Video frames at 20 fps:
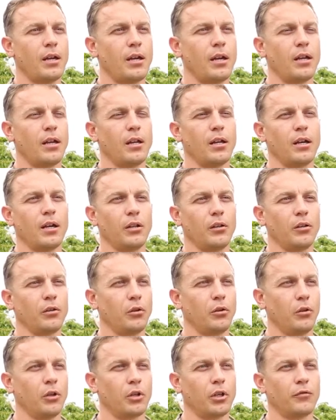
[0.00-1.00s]
and uh,
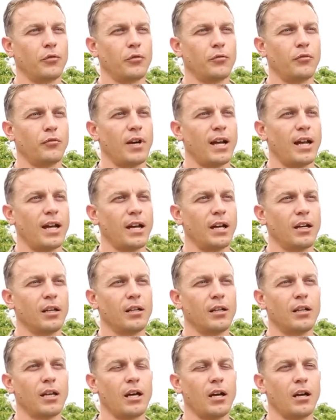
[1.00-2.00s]
looking for frag,
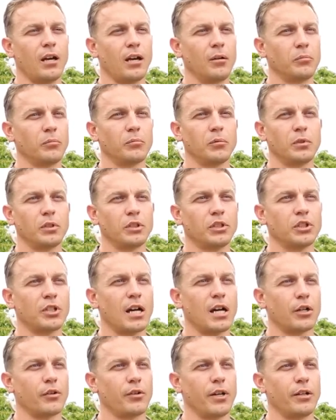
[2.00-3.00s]
um,
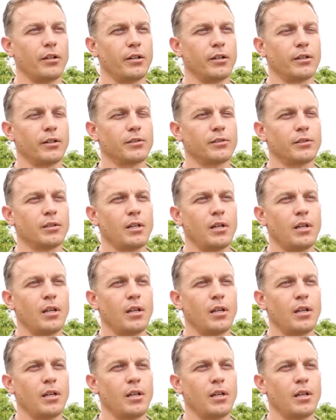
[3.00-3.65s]
shot craters,